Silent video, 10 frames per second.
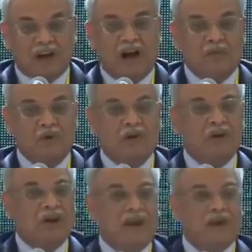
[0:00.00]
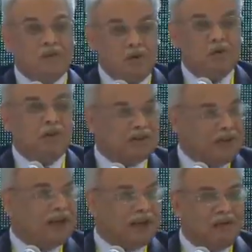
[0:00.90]
Kabul and who was
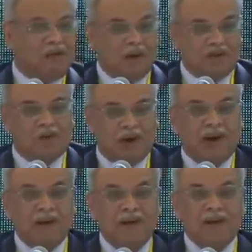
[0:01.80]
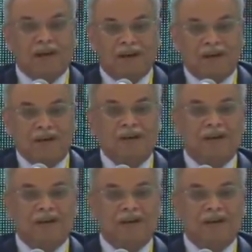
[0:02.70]
like a viceroy uh,